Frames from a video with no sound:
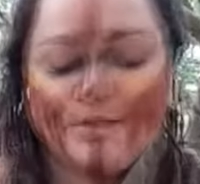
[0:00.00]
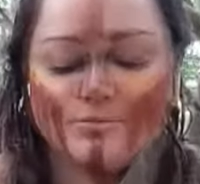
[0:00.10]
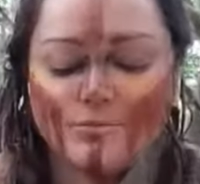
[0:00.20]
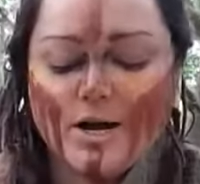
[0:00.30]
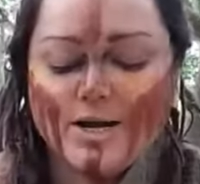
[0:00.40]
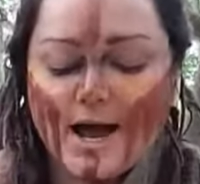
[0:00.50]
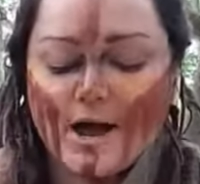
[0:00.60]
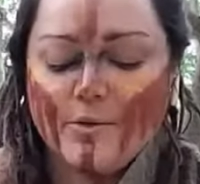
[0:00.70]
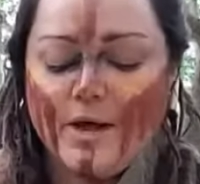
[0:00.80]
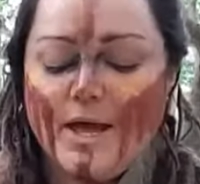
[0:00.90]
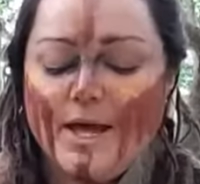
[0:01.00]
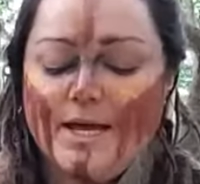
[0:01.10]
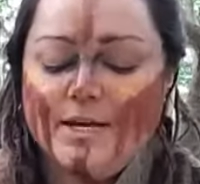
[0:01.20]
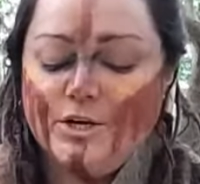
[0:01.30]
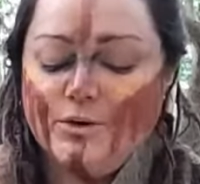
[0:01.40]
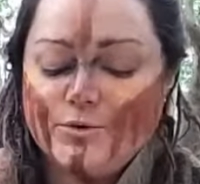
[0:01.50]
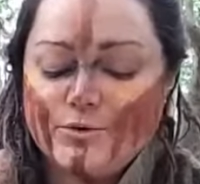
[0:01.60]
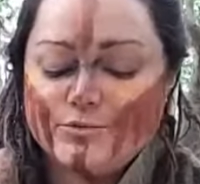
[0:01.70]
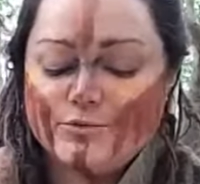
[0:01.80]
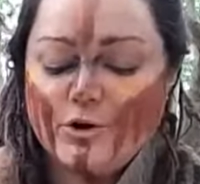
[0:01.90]
Right now, he knew that
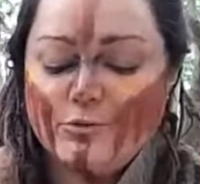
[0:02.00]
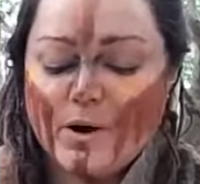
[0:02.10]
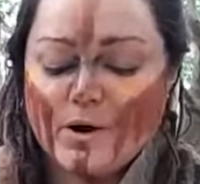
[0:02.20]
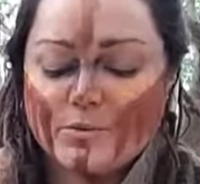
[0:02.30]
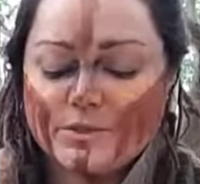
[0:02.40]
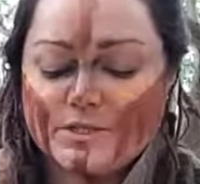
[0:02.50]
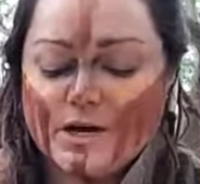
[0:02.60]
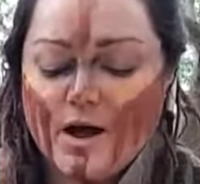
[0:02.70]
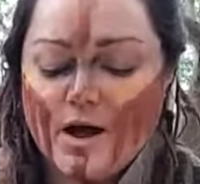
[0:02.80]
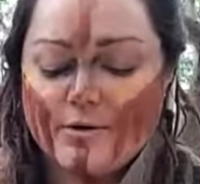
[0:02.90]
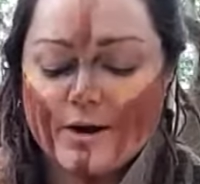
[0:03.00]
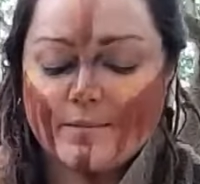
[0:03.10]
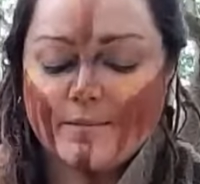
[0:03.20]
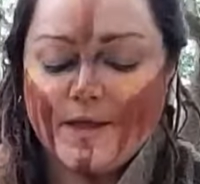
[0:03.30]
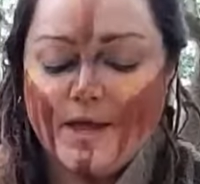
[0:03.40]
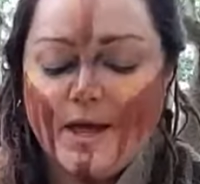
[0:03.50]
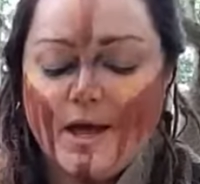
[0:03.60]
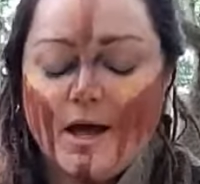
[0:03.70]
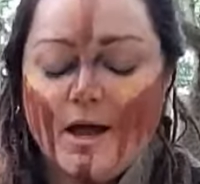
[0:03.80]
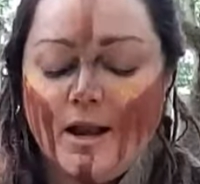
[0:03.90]
the roebuck was tiring.
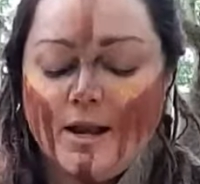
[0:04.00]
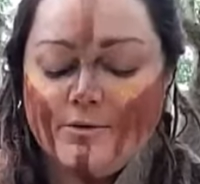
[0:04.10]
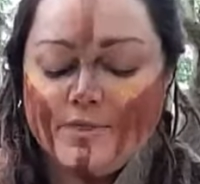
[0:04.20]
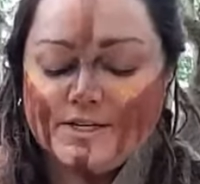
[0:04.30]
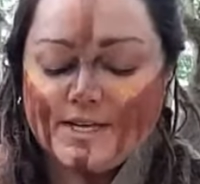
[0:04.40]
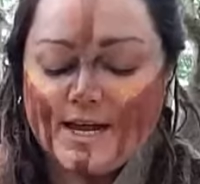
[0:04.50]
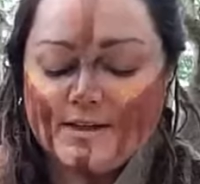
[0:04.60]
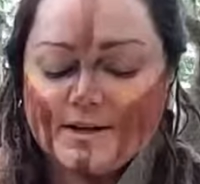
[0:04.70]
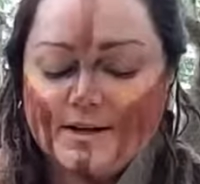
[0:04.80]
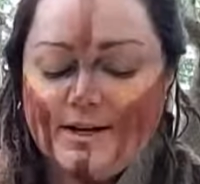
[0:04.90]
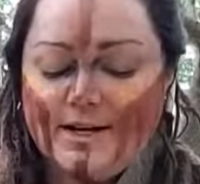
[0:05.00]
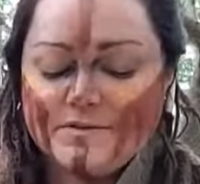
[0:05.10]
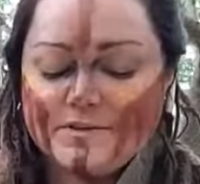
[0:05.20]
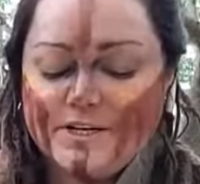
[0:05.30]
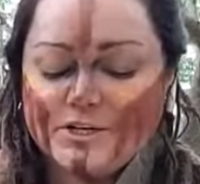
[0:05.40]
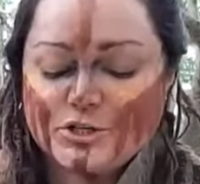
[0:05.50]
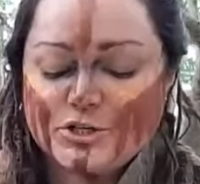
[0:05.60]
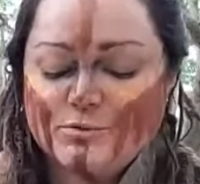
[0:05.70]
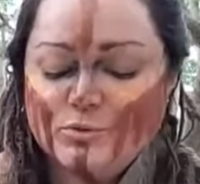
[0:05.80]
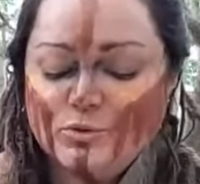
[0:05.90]
Earlier in the day, the cleaves of each
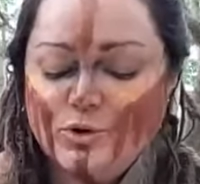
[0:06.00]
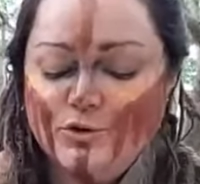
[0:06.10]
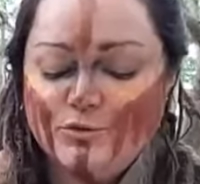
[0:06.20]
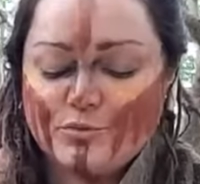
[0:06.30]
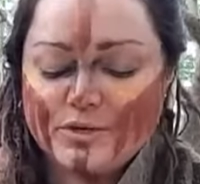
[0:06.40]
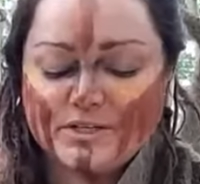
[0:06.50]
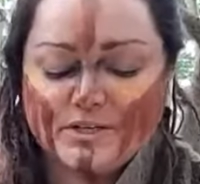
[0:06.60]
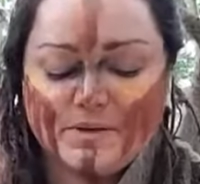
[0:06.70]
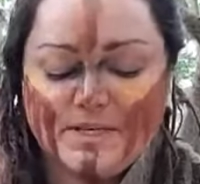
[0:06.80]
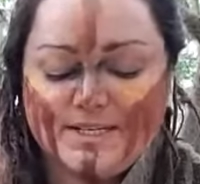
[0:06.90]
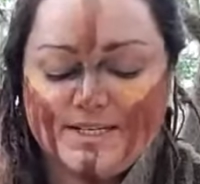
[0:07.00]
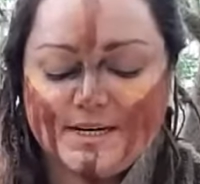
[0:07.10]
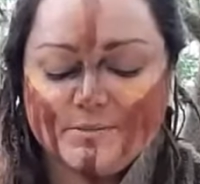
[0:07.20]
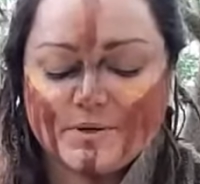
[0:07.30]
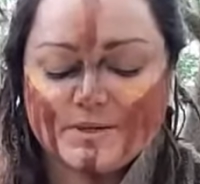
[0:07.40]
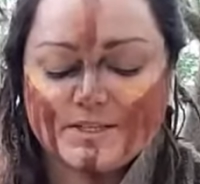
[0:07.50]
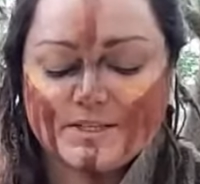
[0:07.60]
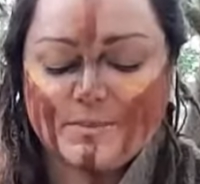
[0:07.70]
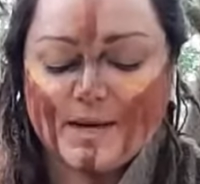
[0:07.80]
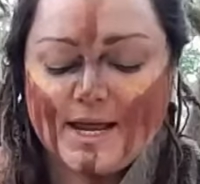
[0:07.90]
small hoofprint had been deep and
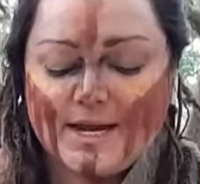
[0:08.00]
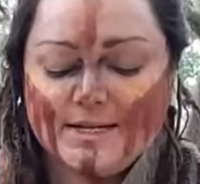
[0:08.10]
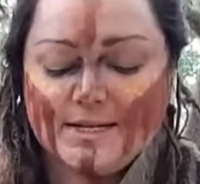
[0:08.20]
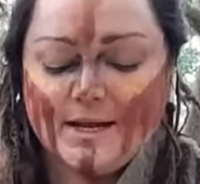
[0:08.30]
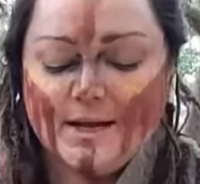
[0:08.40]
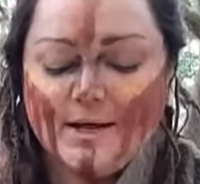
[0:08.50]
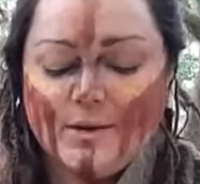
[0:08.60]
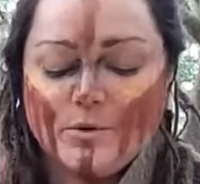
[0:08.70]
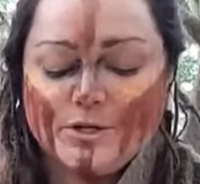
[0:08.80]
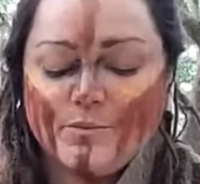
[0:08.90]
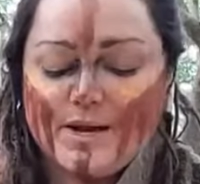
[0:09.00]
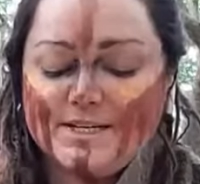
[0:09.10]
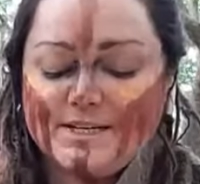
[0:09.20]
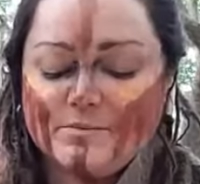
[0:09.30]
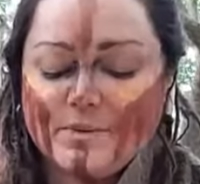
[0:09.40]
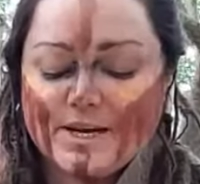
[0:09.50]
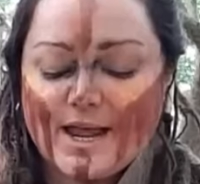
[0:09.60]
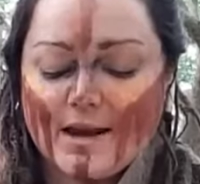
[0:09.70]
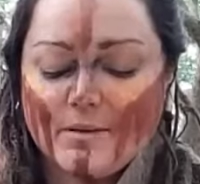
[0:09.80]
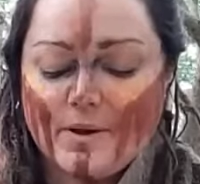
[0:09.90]
splayed, which meant it had been
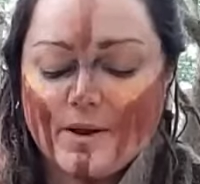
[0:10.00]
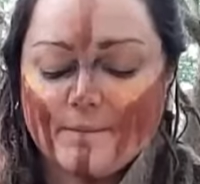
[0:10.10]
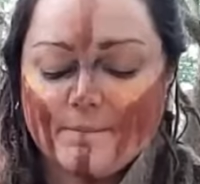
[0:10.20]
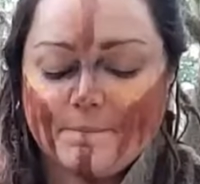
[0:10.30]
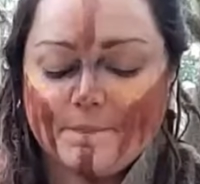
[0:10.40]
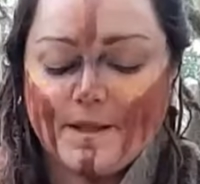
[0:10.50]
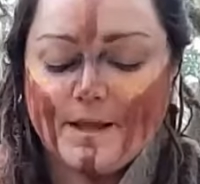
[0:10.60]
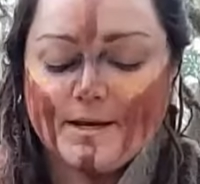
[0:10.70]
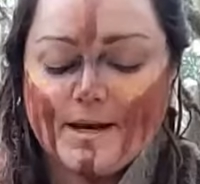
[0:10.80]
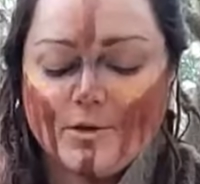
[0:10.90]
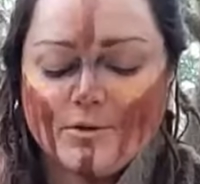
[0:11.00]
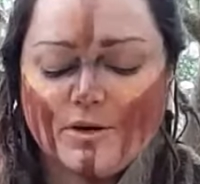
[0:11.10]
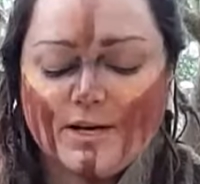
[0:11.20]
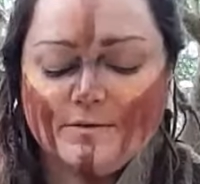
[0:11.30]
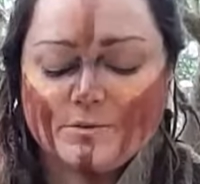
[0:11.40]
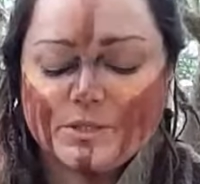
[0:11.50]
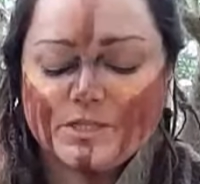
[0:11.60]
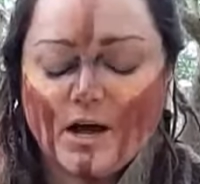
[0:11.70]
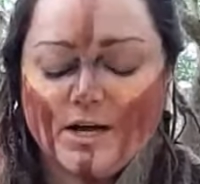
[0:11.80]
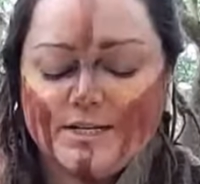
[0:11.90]
galloping. Now the cleaves were
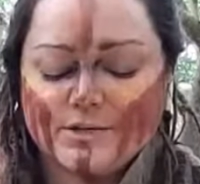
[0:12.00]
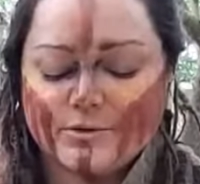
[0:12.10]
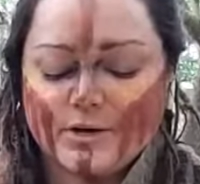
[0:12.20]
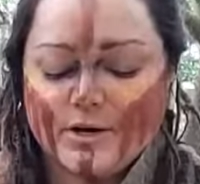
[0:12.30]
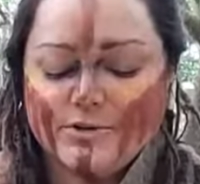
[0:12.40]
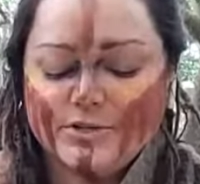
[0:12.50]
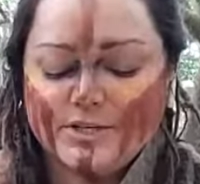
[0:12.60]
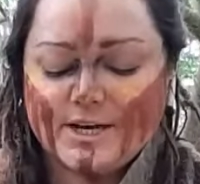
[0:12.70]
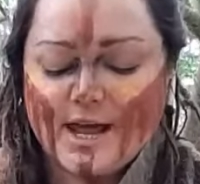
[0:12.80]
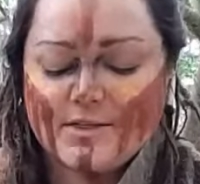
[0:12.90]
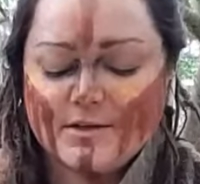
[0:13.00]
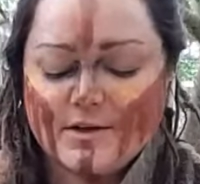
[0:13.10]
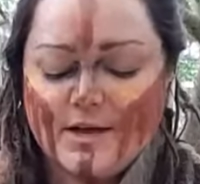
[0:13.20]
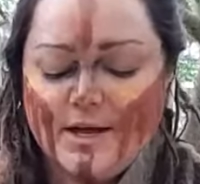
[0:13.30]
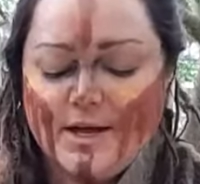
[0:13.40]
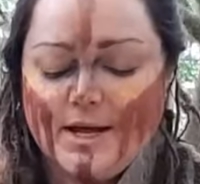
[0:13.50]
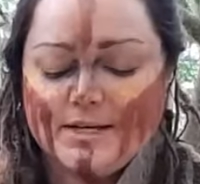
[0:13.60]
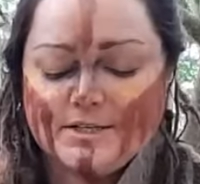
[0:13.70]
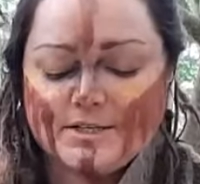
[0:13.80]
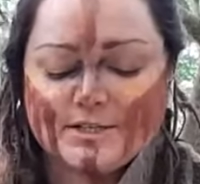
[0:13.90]
tighter and closer together. It
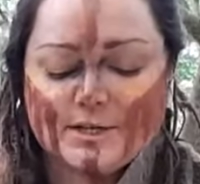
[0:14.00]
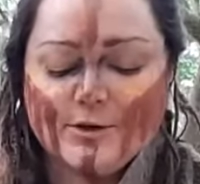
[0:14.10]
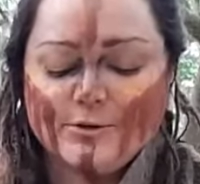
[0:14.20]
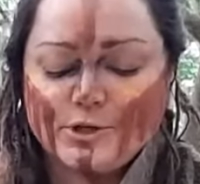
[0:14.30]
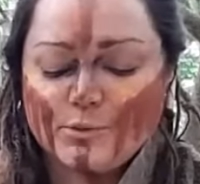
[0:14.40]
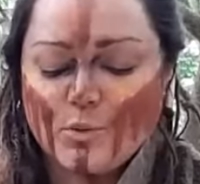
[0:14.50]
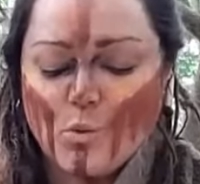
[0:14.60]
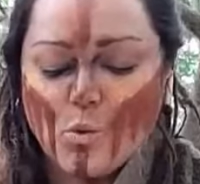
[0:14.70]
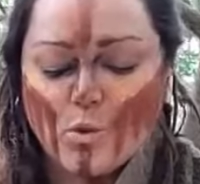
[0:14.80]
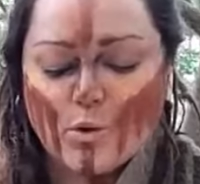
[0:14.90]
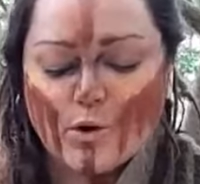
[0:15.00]
had slowed to a walk.